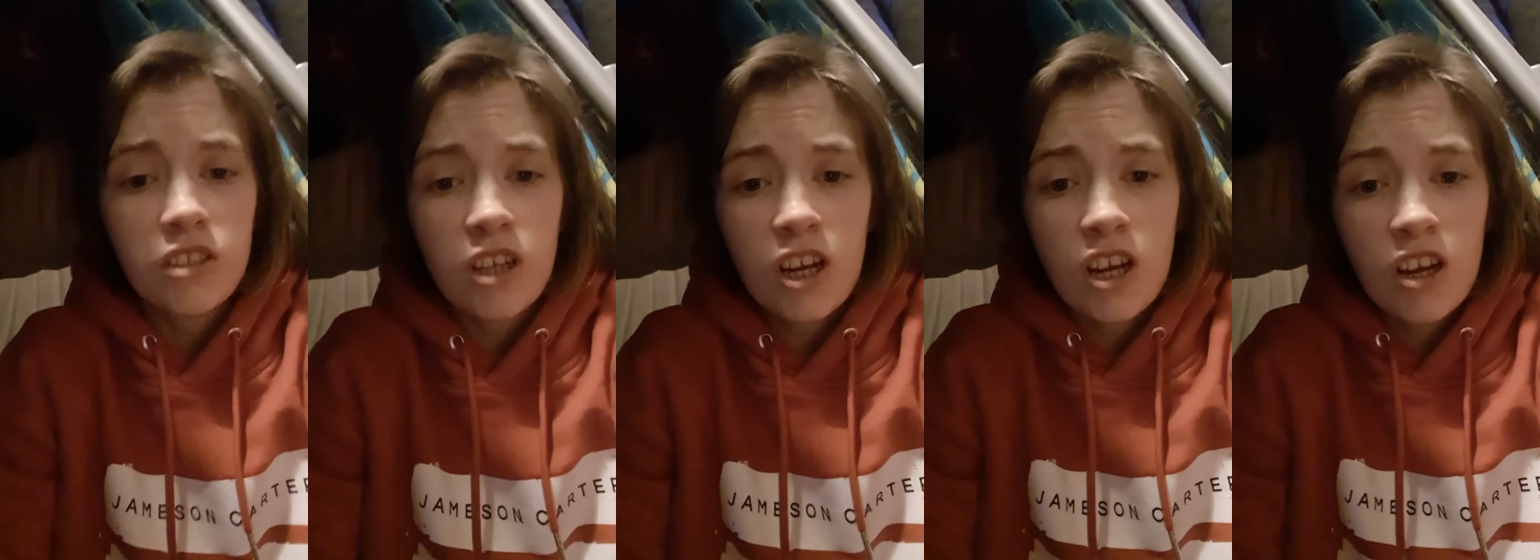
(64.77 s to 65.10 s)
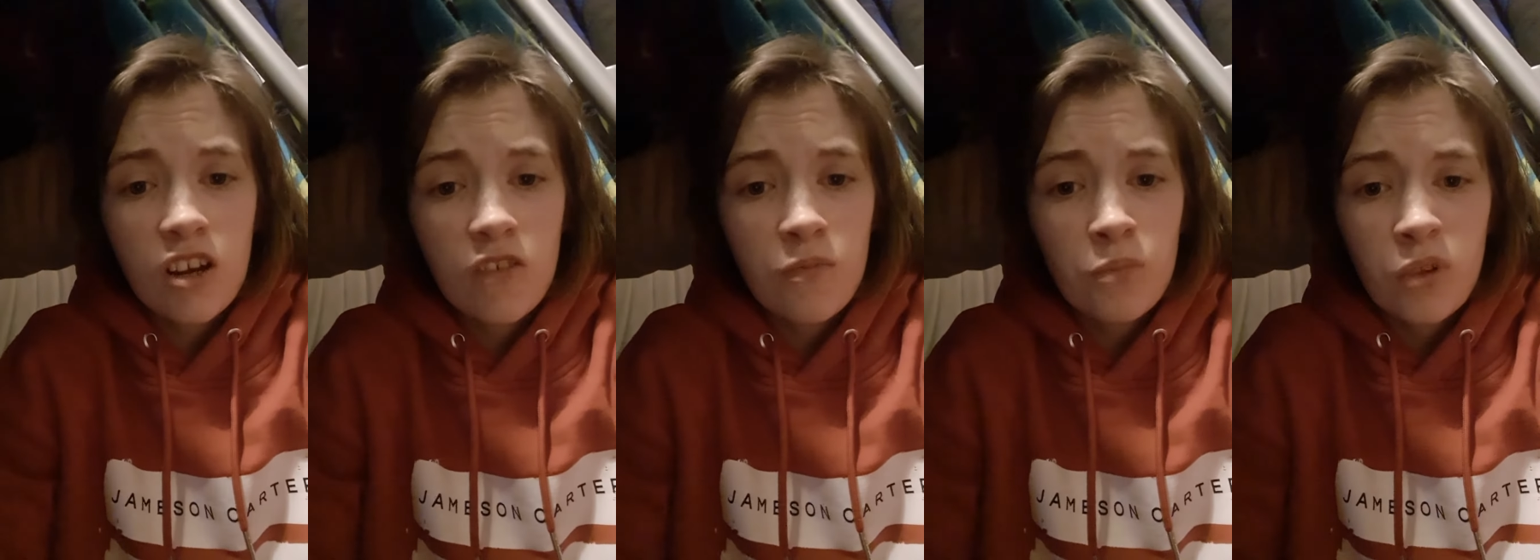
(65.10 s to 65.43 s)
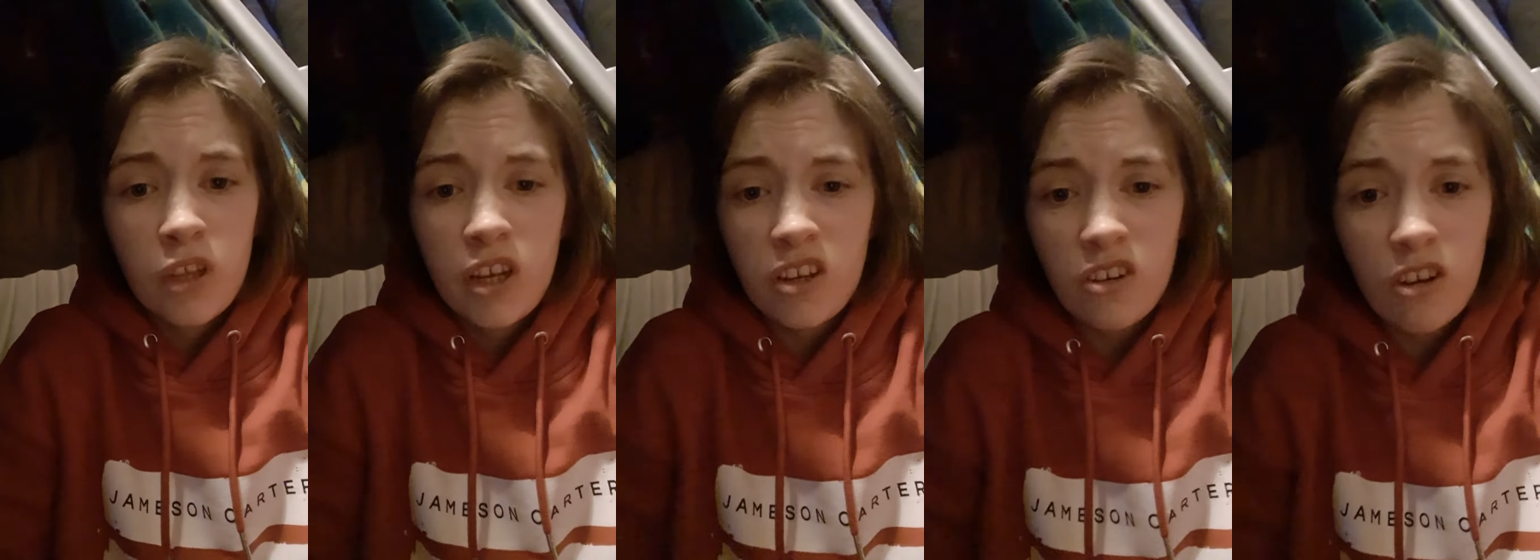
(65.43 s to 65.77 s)
I've
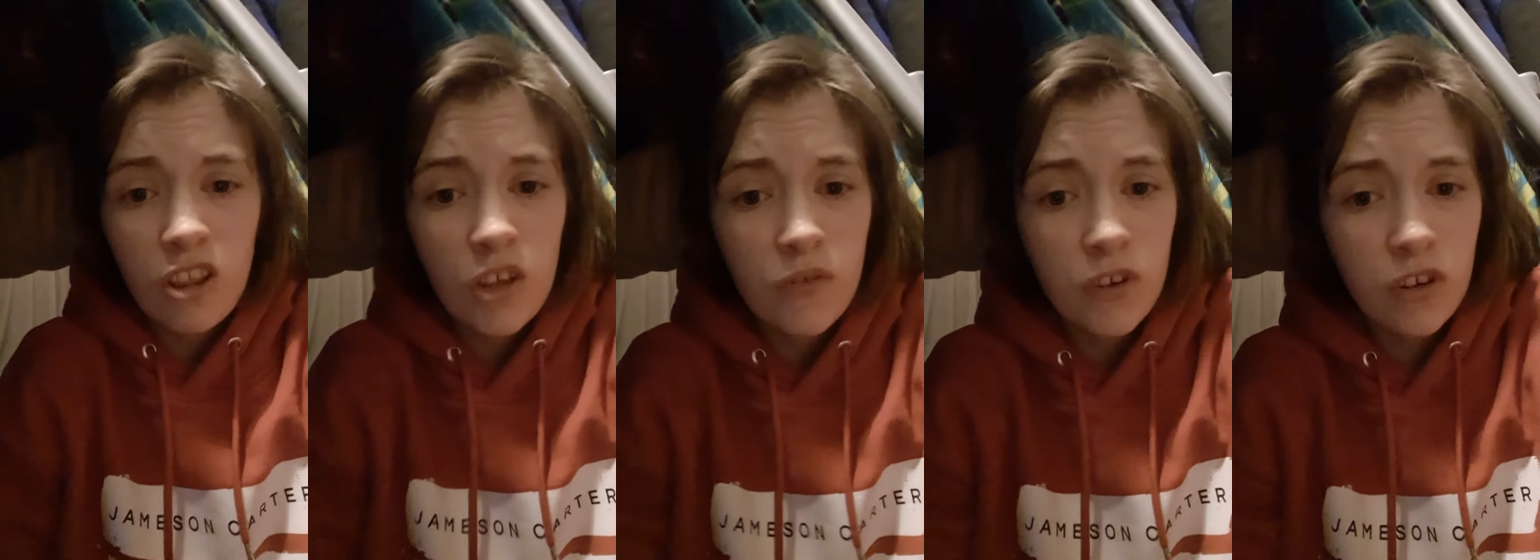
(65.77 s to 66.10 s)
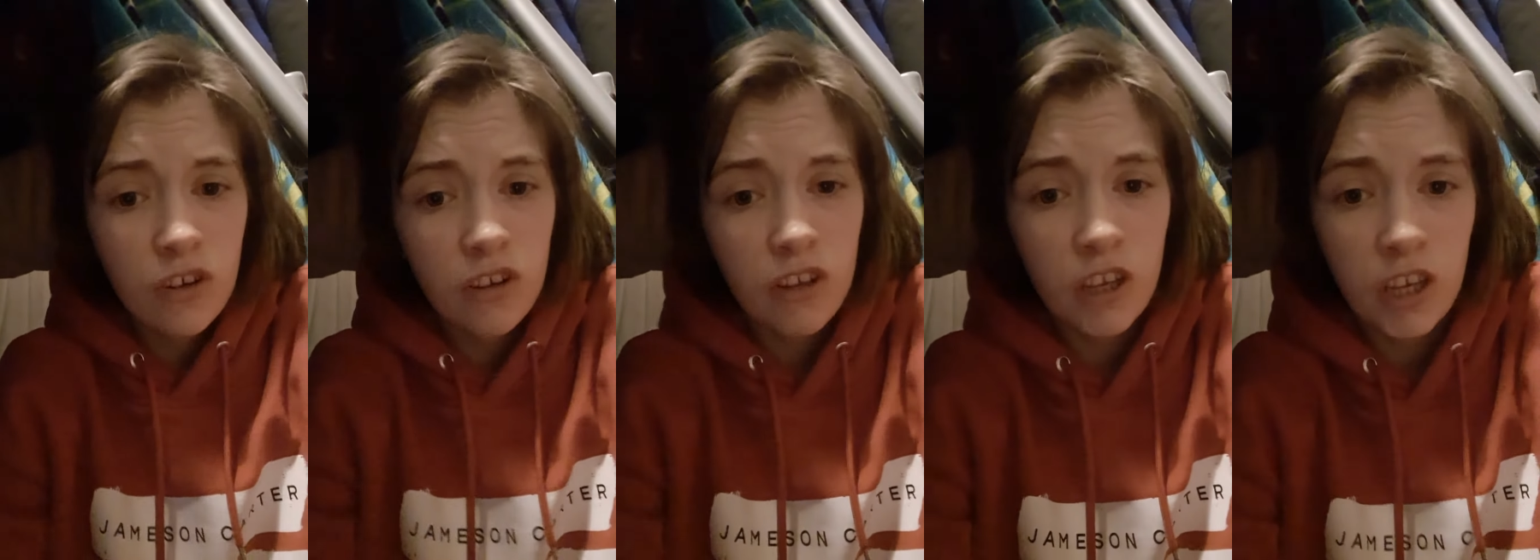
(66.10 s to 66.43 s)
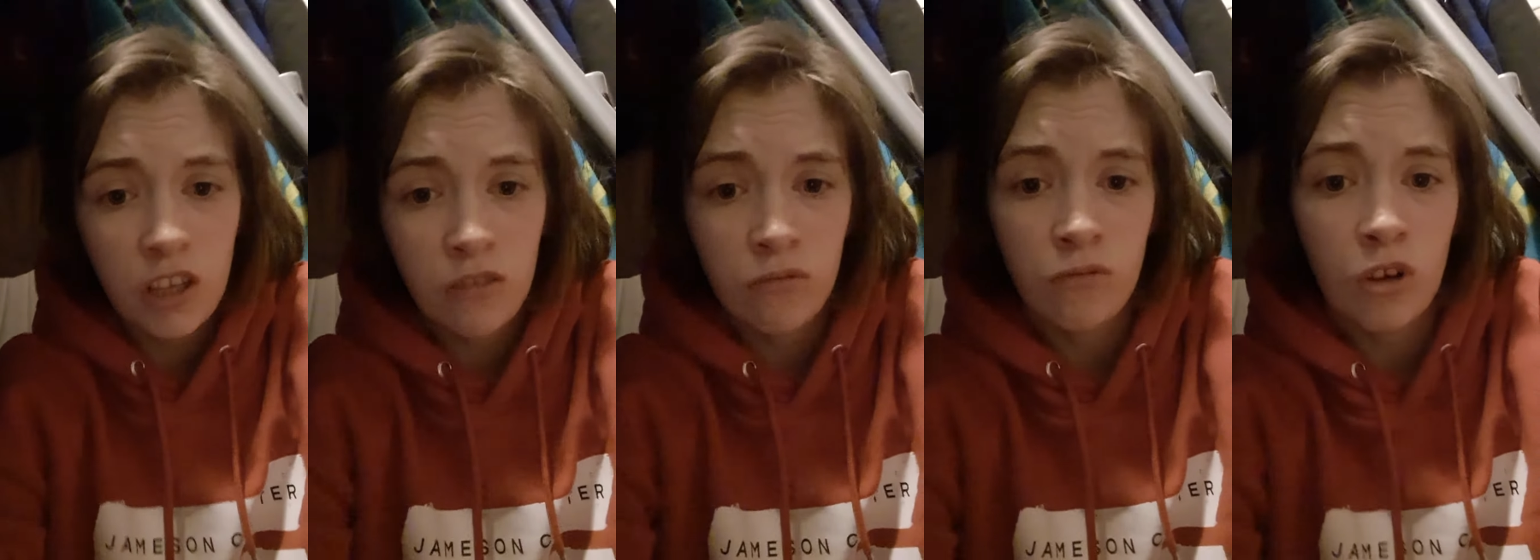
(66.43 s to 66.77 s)
played Oliver
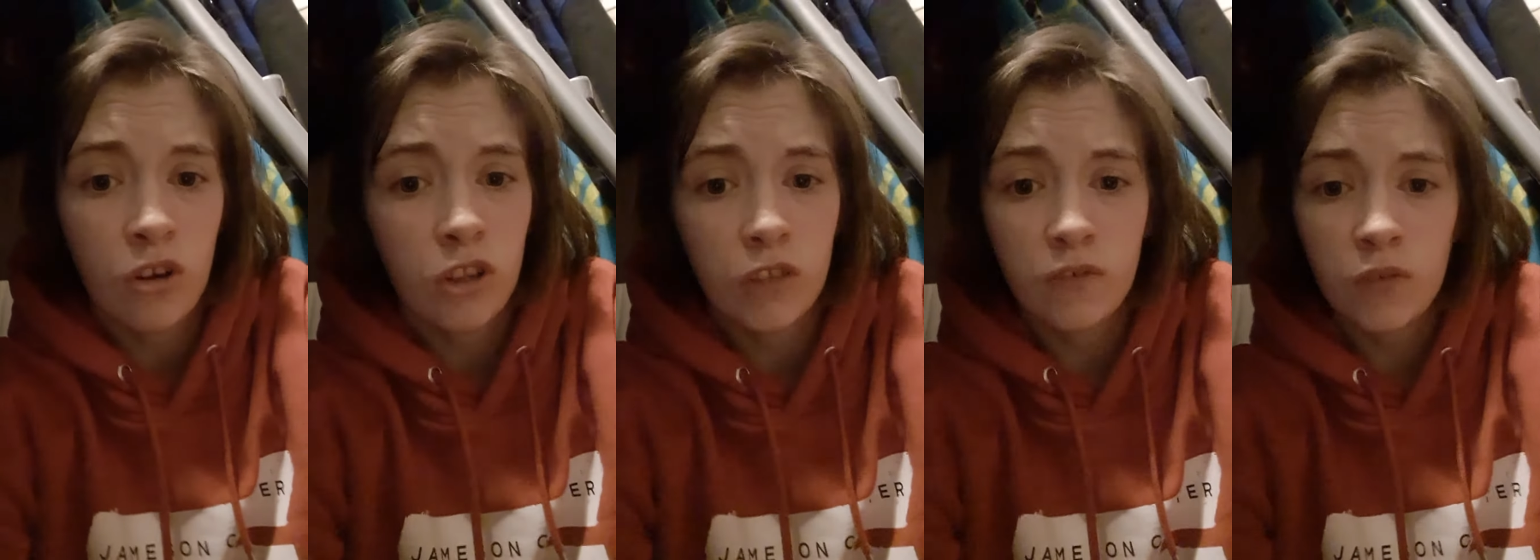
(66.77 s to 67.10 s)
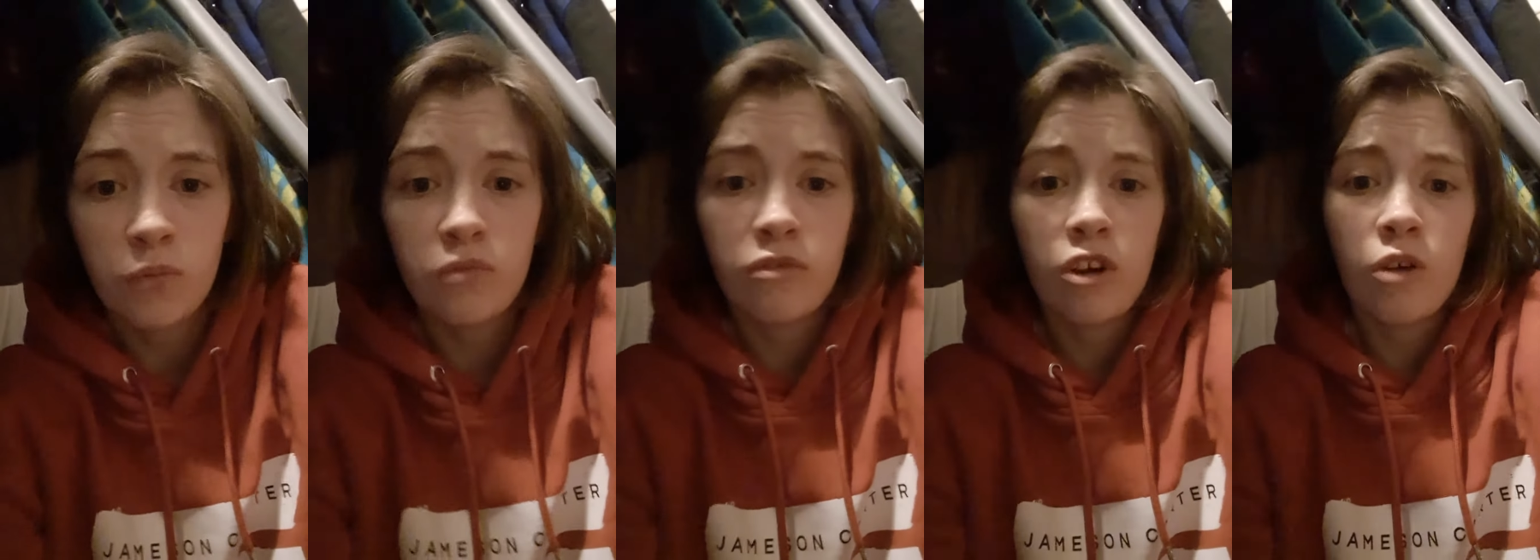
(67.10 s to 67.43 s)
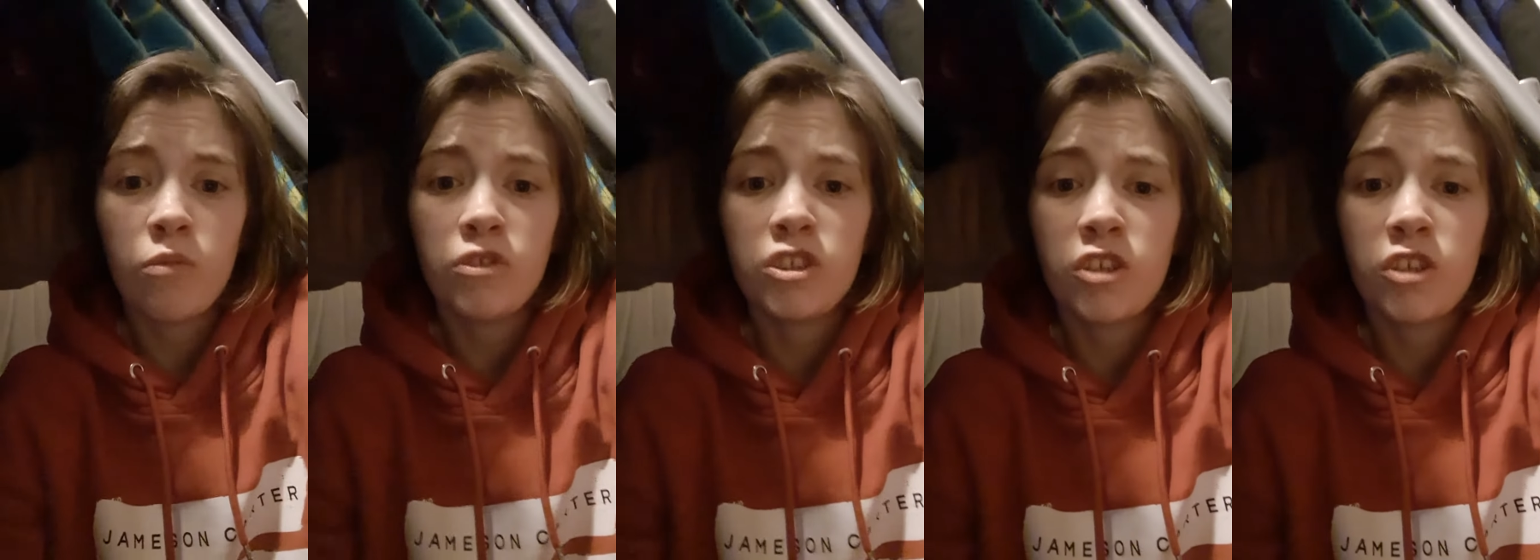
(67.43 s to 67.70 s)
in Oliver performance,